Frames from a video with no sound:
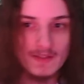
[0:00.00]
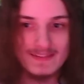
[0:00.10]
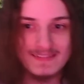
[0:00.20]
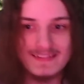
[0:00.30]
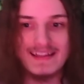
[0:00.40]

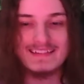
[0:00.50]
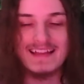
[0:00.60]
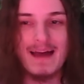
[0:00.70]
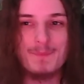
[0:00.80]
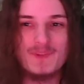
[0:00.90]
because there's
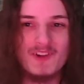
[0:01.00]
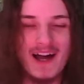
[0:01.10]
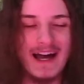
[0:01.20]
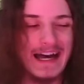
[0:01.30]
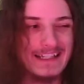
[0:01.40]
up to
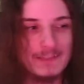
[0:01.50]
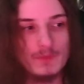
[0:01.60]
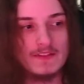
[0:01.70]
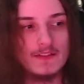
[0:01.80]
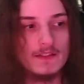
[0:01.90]

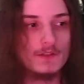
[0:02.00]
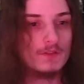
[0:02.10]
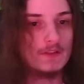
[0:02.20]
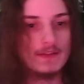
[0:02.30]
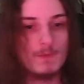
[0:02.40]
100%
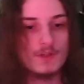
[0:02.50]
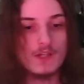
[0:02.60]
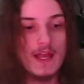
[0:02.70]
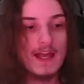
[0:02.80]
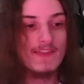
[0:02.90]
increased
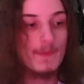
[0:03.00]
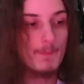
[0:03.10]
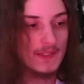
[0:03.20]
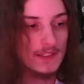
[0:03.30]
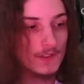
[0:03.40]
damage the
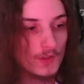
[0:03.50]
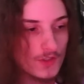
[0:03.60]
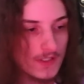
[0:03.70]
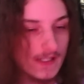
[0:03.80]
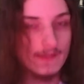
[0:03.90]
bigger your
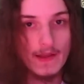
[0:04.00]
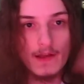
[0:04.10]
shield.